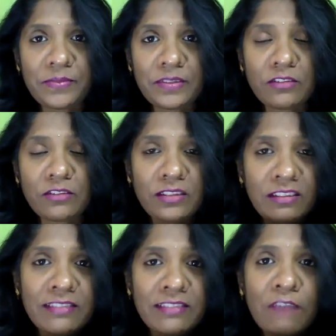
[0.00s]
So
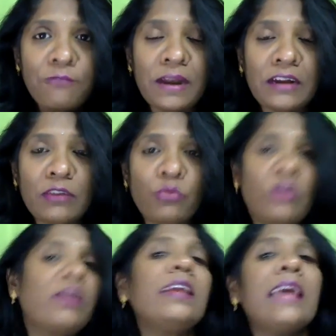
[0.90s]
this self practice will
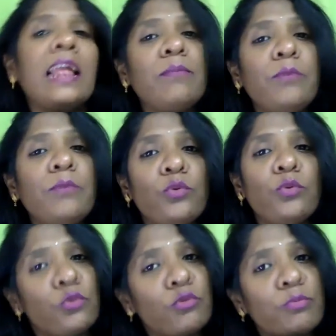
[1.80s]
really help you
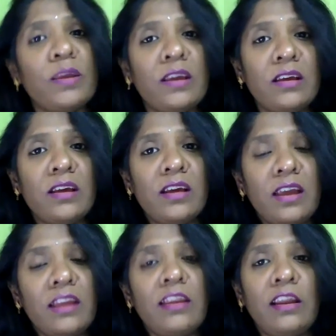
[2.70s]
to speak
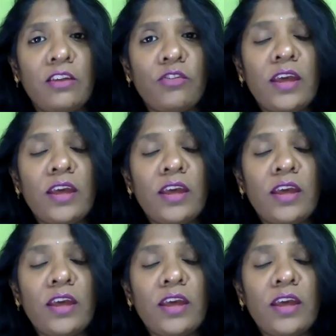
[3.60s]
in English.